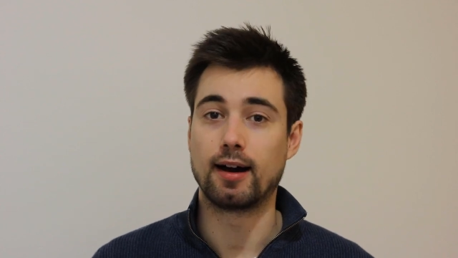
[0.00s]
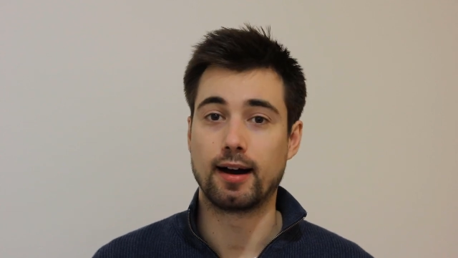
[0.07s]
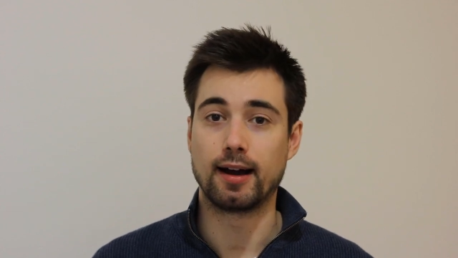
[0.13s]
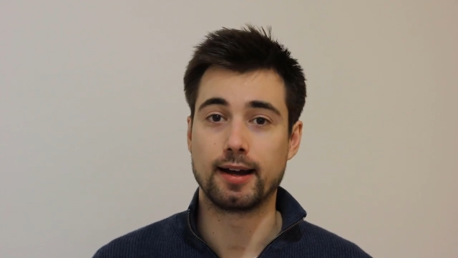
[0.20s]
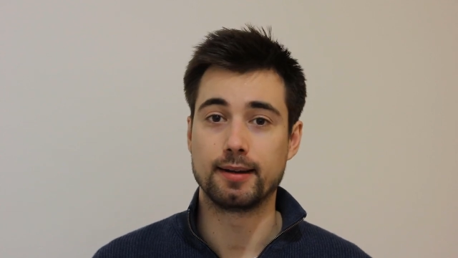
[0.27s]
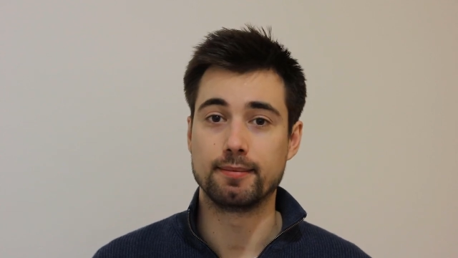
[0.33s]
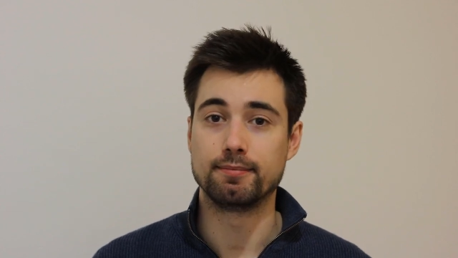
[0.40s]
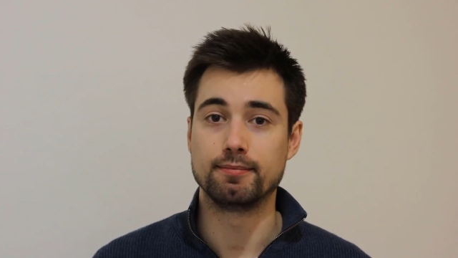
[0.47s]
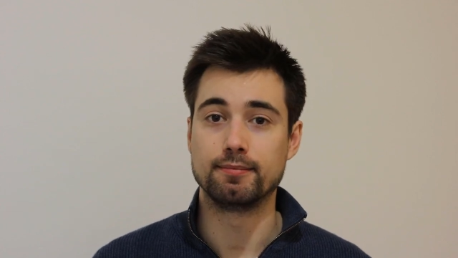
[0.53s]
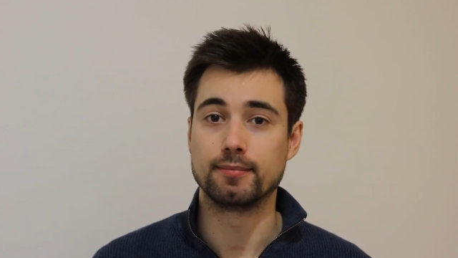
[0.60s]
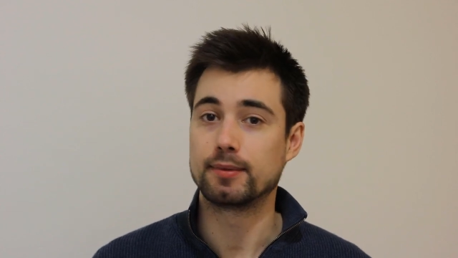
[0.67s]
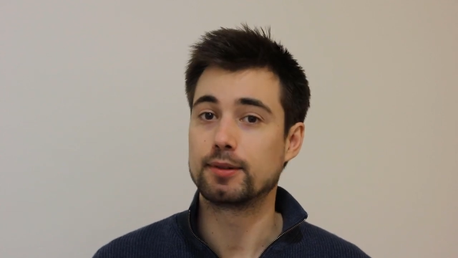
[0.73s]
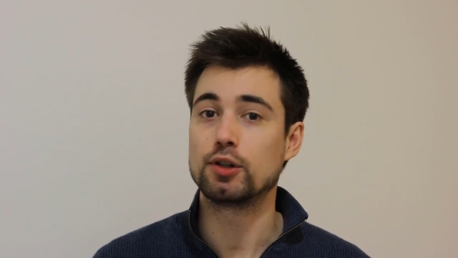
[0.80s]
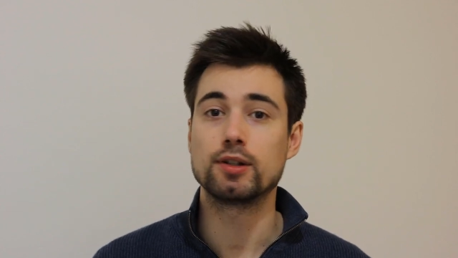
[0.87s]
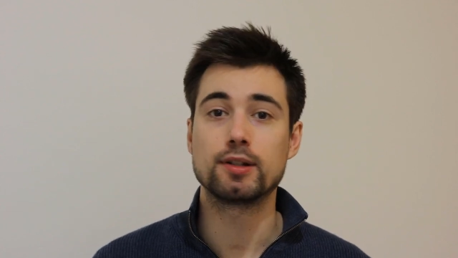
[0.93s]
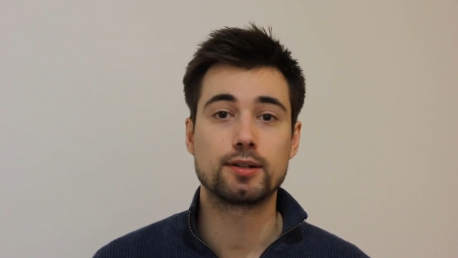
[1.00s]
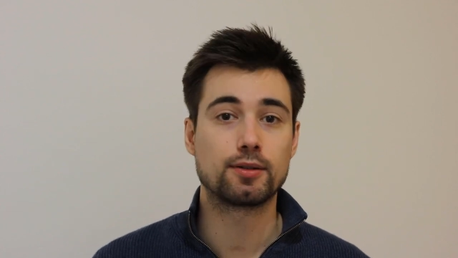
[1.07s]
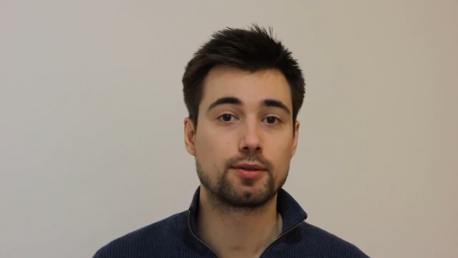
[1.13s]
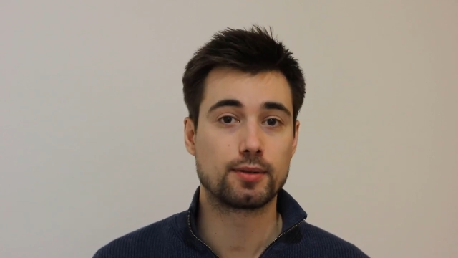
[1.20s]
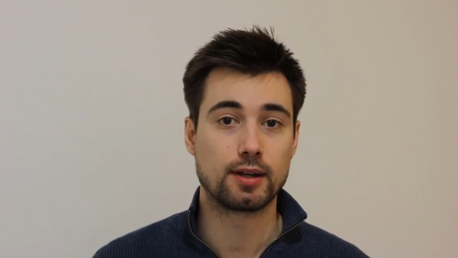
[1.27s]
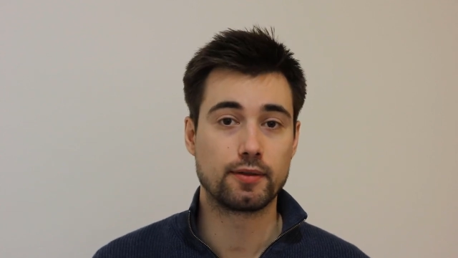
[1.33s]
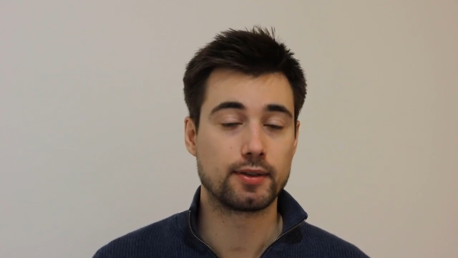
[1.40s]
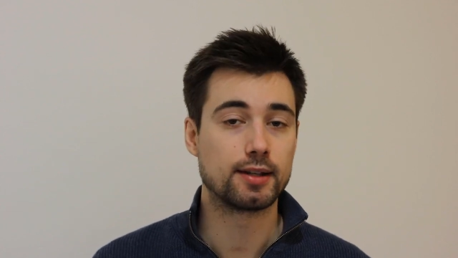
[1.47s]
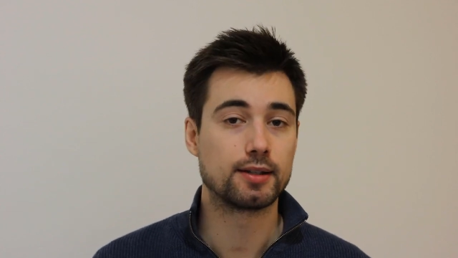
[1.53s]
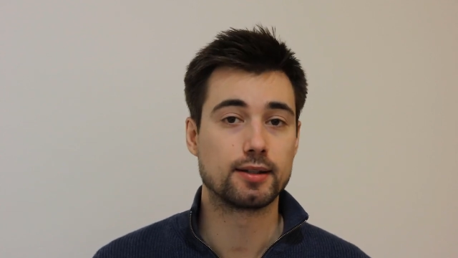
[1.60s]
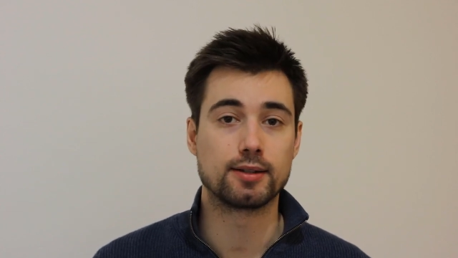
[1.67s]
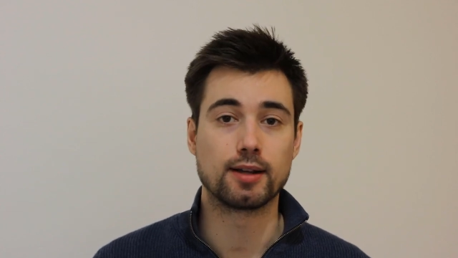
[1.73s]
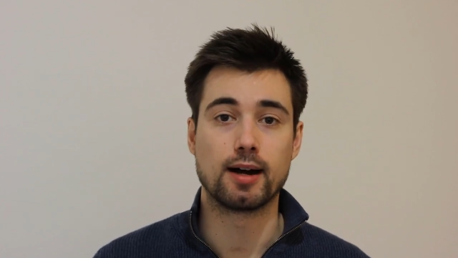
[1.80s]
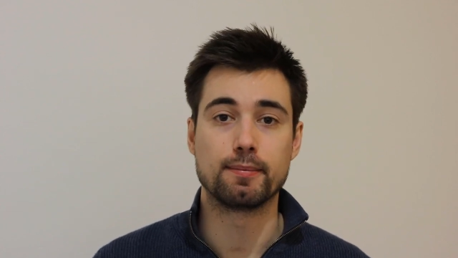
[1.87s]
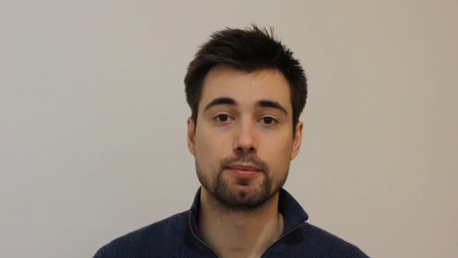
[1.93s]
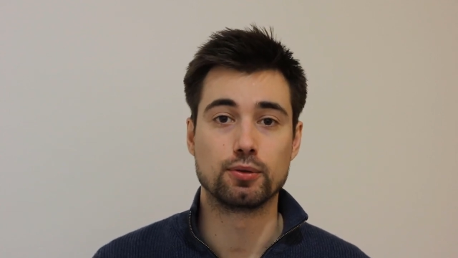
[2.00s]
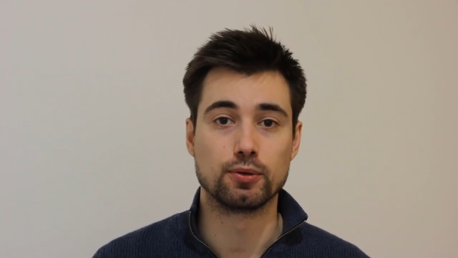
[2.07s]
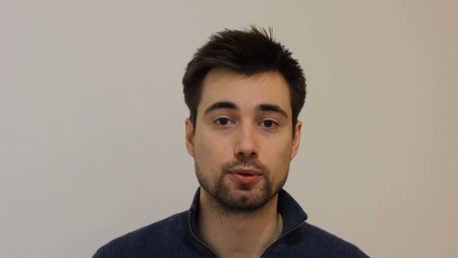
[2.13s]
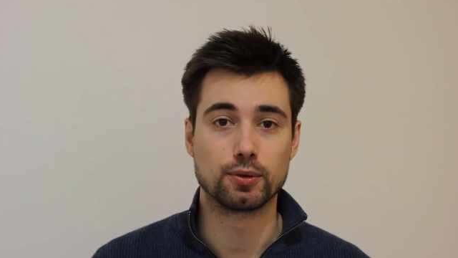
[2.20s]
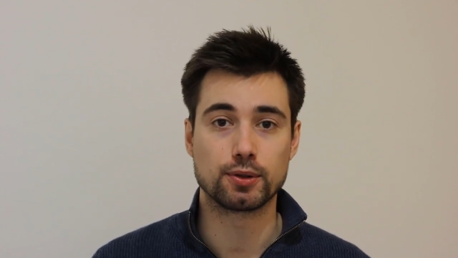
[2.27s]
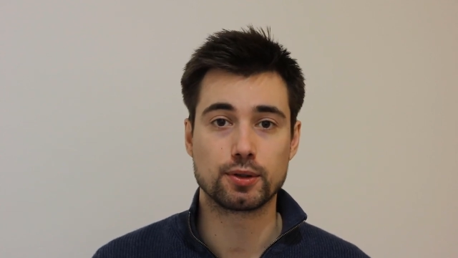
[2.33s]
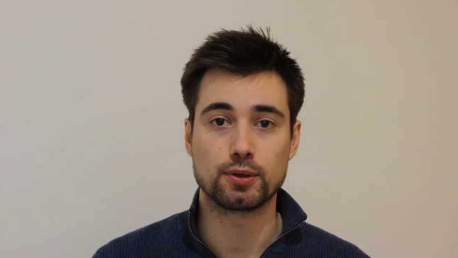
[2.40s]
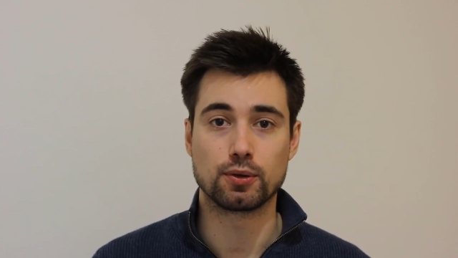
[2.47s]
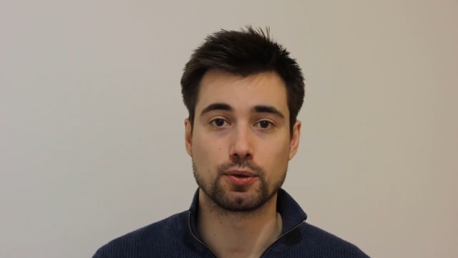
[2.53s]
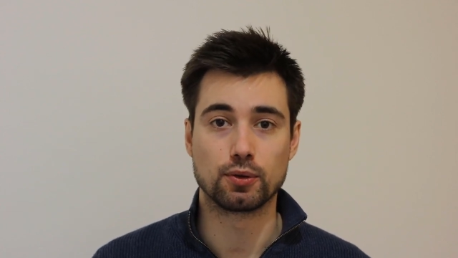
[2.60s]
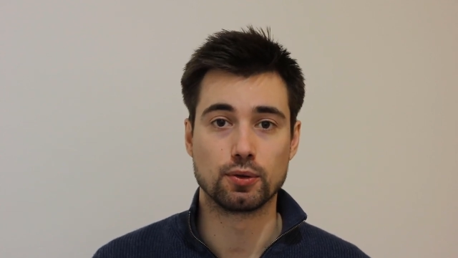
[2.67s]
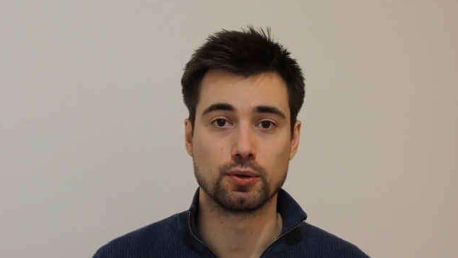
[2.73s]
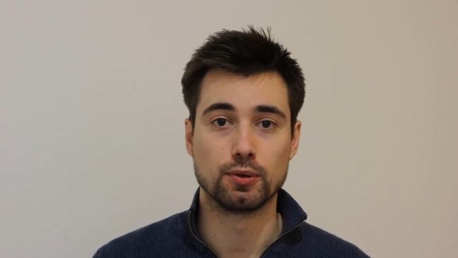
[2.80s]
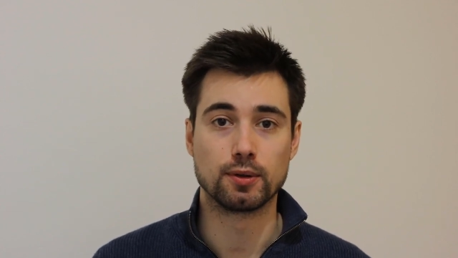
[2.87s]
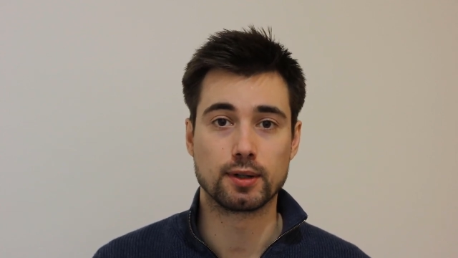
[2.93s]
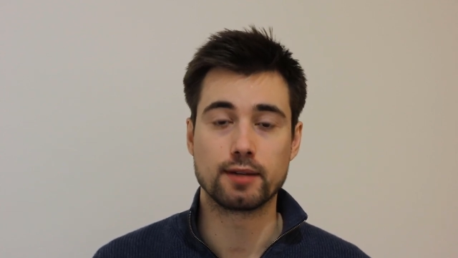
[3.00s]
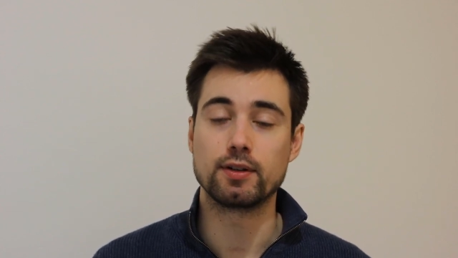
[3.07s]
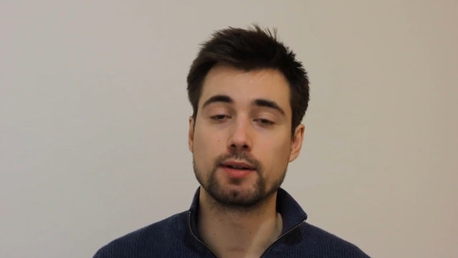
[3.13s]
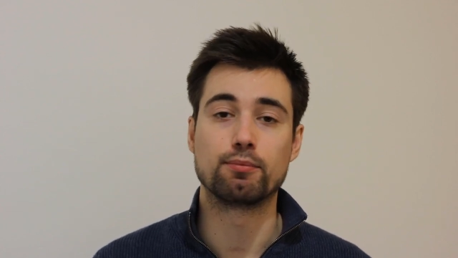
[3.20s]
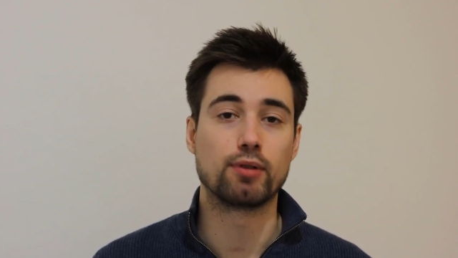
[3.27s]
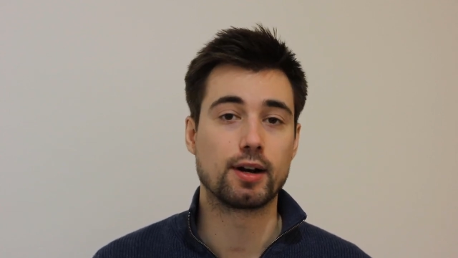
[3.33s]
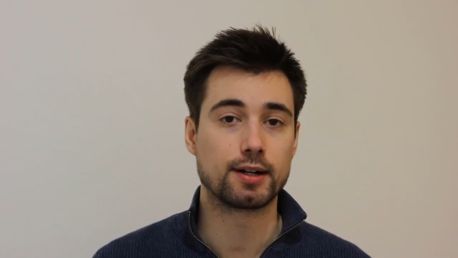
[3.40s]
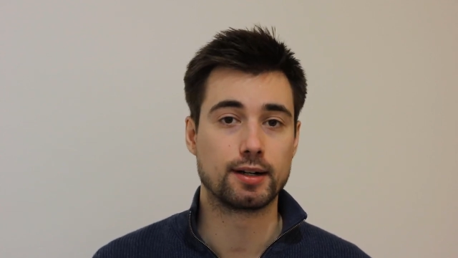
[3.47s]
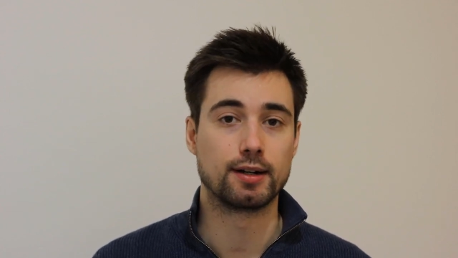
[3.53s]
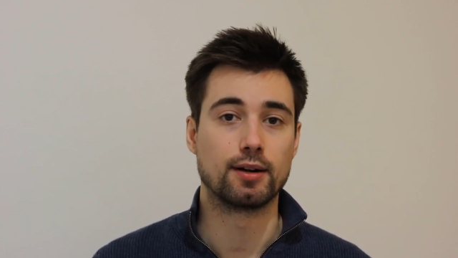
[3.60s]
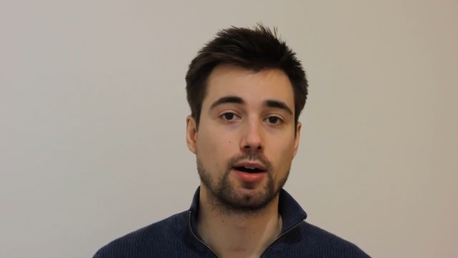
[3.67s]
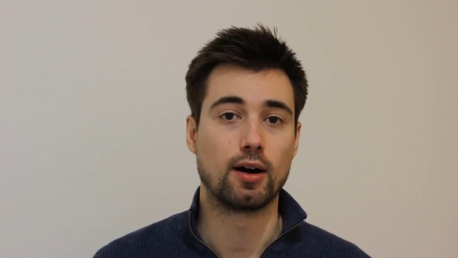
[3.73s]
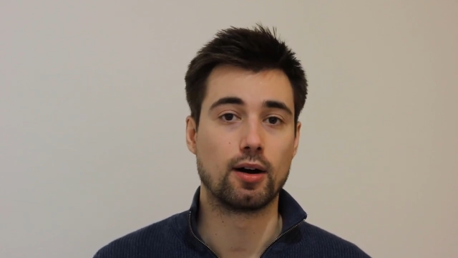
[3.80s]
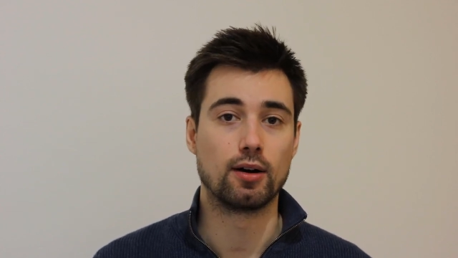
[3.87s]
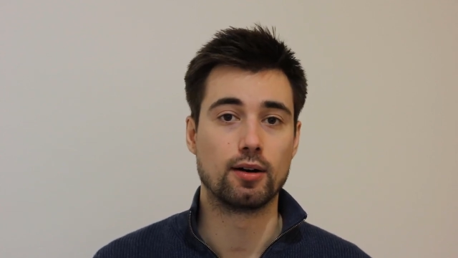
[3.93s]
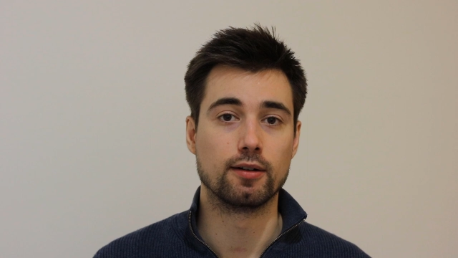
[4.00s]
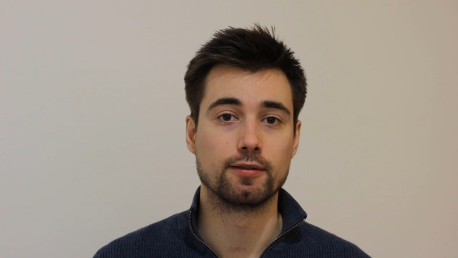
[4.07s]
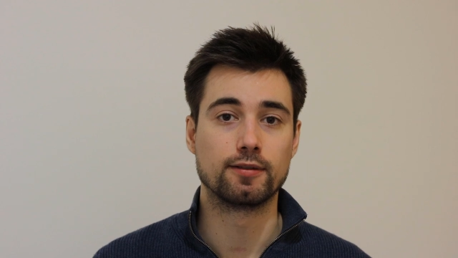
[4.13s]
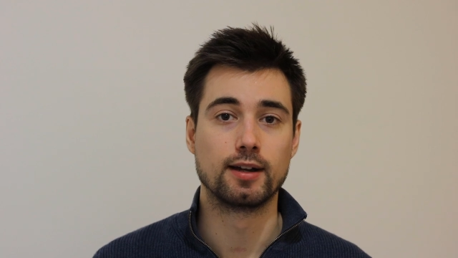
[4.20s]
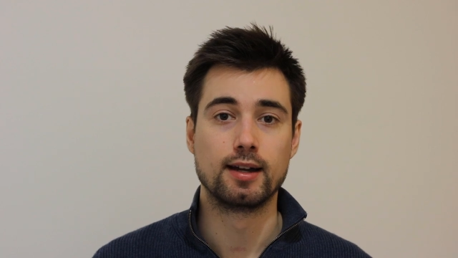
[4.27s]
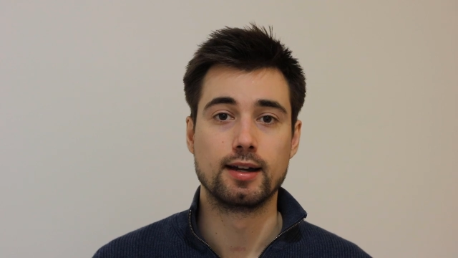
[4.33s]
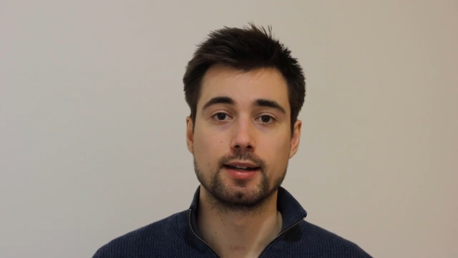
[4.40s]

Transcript: I'm just giving these examples to give an impression of